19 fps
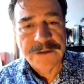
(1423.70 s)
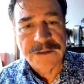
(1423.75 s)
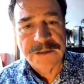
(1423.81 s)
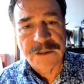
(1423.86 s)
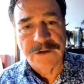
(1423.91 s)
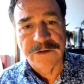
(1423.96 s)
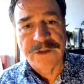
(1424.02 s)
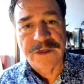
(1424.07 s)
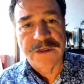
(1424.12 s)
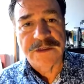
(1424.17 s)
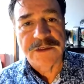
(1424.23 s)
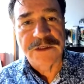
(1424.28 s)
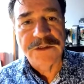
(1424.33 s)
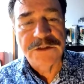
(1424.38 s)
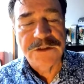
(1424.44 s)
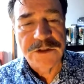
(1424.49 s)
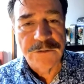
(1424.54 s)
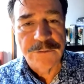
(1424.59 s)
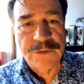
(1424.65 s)
so that
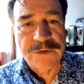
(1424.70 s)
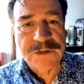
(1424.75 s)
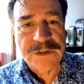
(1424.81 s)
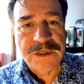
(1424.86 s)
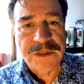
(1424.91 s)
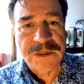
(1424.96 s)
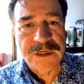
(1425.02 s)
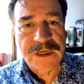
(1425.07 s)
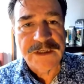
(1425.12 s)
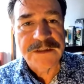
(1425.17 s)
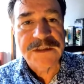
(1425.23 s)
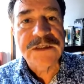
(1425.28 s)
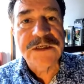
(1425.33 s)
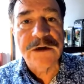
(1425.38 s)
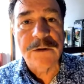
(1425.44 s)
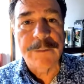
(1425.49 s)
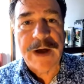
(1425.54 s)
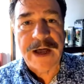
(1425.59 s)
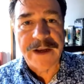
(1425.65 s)
consumers can
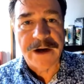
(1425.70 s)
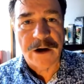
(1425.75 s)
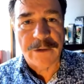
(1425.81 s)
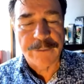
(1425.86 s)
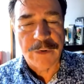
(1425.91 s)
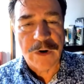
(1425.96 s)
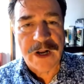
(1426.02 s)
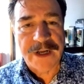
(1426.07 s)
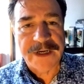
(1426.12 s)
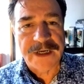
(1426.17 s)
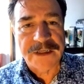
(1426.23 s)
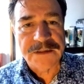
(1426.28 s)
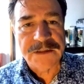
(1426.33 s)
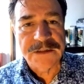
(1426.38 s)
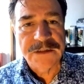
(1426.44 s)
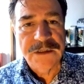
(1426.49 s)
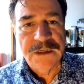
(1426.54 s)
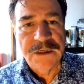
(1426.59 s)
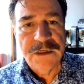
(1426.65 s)
still buy our
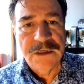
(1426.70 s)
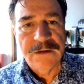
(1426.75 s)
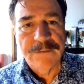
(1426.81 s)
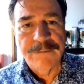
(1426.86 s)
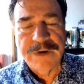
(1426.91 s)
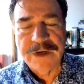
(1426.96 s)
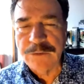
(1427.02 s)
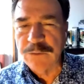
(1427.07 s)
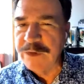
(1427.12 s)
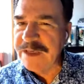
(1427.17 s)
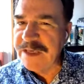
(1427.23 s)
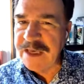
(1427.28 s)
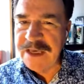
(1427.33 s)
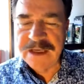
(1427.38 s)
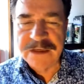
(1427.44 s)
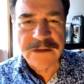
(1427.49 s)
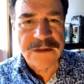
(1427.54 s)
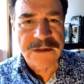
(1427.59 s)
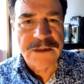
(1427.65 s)
products, but we
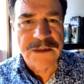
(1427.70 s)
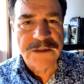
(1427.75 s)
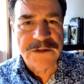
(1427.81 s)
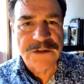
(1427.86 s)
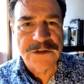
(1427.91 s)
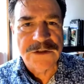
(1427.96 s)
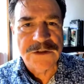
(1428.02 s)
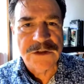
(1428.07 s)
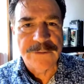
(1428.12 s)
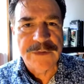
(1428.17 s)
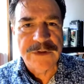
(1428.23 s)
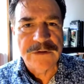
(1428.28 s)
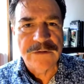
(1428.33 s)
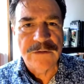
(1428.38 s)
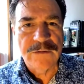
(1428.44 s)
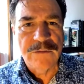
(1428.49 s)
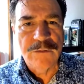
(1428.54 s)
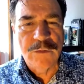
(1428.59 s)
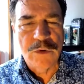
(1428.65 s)
can't distribute
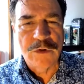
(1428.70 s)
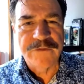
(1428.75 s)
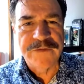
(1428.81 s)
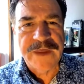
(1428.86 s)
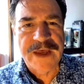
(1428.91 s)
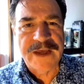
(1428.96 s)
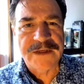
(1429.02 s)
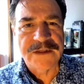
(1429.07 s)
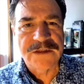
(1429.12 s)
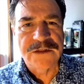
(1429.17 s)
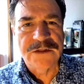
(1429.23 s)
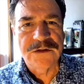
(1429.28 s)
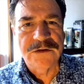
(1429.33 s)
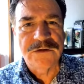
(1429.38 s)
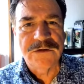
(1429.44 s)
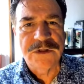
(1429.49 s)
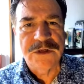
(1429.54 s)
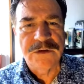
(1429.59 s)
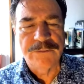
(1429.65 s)
more of that
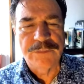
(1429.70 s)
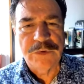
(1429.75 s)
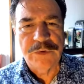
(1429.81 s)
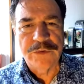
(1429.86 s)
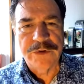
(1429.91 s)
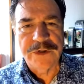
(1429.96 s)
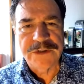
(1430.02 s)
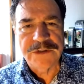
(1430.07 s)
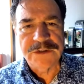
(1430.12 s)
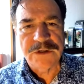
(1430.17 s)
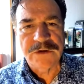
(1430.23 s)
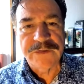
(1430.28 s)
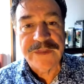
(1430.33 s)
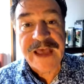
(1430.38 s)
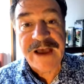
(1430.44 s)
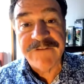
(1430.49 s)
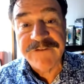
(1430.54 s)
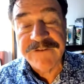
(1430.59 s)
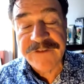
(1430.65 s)
to the employees. So
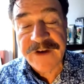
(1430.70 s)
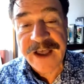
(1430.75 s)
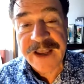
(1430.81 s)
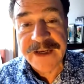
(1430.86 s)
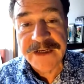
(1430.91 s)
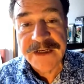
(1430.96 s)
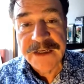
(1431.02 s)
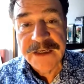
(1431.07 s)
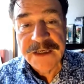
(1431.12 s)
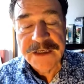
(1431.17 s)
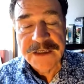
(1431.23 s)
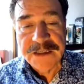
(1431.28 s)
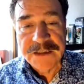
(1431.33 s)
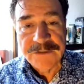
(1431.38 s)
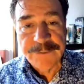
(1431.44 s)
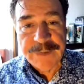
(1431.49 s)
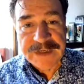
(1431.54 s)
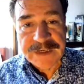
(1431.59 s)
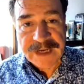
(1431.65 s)
that fight
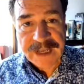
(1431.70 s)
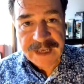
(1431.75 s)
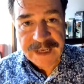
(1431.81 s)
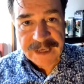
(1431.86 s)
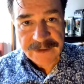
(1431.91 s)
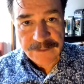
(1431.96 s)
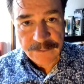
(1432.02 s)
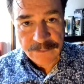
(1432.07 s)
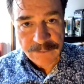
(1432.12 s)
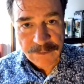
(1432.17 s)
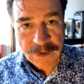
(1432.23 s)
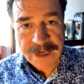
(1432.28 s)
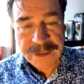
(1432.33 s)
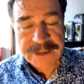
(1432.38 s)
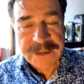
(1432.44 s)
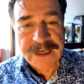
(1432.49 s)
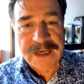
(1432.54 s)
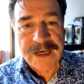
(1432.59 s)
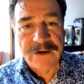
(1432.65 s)
is being had
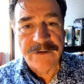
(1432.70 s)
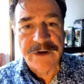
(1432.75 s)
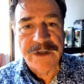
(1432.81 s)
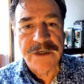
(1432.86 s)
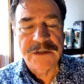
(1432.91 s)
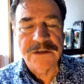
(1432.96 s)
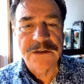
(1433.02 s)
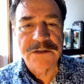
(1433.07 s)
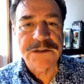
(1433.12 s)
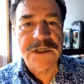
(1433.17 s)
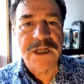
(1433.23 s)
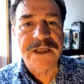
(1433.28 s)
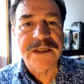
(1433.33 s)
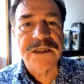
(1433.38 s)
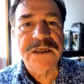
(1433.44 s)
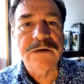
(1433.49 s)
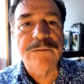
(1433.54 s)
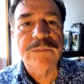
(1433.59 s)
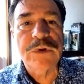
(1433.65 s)
right now, and it looks like
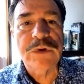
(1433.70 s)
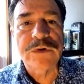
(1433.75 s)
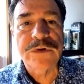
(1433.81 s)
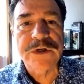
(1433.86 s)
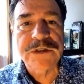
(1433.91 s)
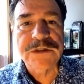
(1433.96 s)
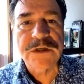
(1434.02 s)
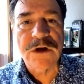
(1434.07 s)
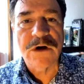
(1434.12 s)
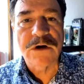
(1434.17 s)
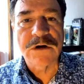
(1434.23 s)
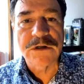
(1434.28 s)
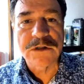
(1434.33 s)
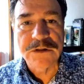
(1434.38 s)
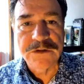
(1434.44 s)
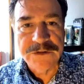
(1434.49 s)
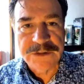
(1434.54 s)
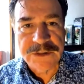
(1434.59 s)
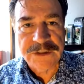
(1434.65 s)
the employees are
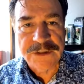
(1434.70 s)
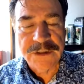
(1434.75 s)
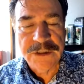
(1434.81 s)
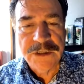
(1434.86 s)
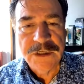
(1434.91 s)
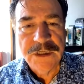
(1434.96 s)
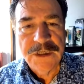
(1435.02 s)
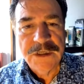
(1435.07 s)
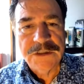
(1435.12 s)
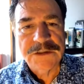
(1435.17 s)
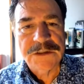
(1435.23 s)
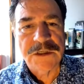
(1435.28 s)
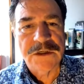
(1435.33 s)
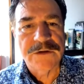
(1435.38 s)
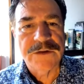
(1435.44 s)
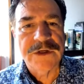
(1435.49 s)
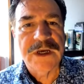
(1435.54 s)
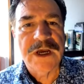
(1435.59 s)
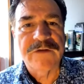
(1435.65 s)
losing.
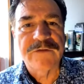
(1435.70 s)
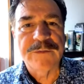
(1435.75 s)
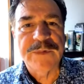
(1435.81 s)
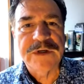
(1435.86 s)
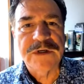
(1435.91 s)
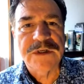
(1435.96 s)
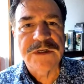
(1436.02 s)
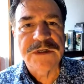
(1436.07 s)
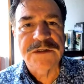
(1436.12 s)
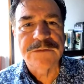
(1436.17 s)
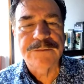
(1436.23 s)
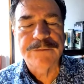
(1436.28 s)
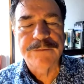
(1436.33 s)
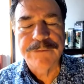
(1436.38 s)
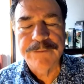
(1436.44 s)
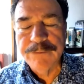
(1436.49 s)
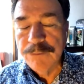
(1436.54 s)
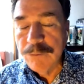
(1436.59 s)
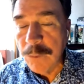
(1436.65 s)
So the government is
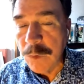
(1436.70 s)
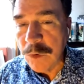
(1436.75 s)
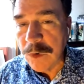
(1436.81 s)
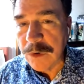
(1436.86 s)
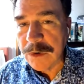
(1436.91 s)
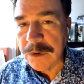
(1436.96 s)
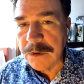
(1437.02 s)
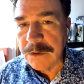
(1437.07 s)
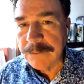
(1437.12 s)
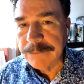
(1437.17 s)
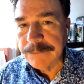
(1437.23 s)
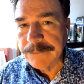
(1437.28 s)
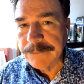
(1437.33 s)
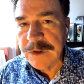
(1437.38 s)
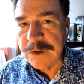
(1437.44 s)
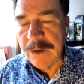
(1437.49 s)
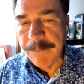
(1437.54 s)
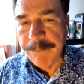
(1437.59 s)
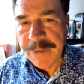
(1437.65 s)
more
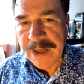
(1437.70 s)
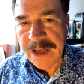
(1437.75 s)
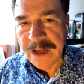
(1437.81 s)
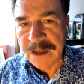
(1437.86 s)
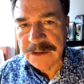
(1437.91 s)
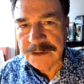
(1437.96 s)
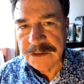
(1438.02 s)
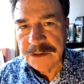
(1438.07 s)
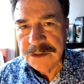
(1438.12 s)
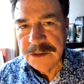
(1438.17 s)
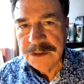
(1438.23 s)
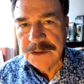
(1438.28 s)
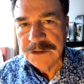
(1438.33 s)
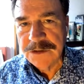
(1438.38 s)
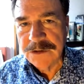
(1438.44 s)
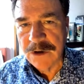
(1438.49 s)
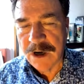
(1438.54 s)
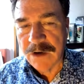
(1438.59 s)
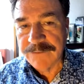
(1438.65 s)
compelled
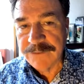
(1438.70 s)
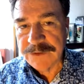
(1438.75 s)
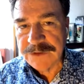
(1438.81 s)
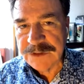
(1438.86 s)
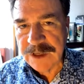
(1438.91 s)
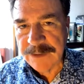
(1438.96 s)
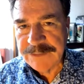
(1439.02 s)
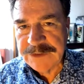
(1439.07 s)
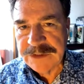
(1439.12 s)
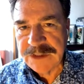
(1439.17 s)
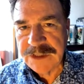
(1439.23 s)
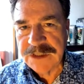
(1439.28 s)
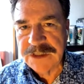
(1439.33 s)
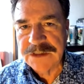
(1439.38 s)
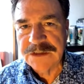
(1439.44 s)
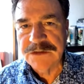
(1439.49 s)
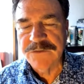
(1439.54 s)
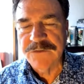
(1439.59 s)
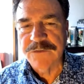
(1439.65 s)
to offer
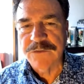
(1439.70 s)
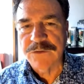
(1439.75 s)
subsidies